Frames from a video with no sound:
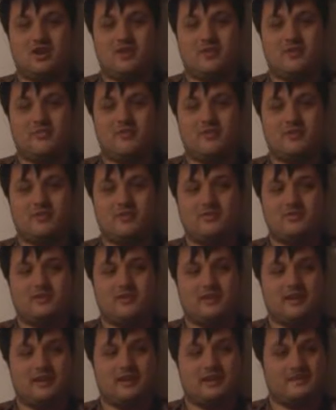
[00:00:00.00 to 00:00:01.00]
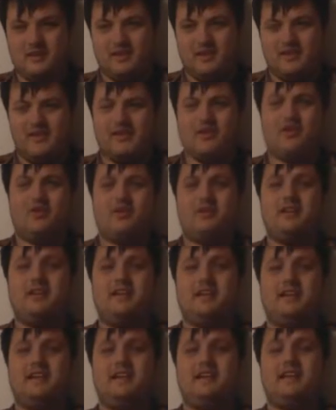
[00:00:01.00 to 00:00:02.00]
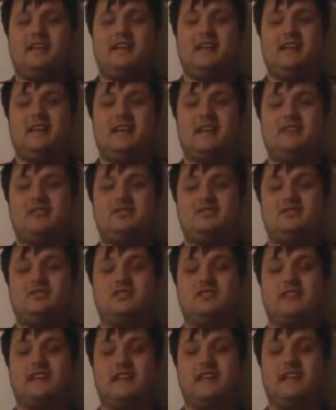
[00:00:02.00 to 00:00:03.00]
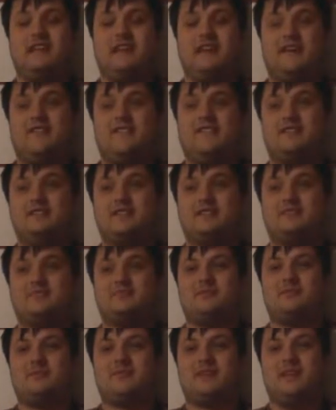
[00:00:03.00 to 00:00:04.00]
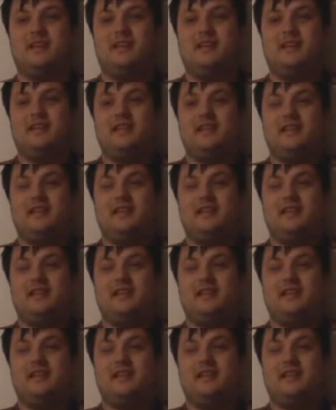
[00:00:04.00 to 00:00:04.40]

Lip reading: up for today. The only real issue that I have with this movie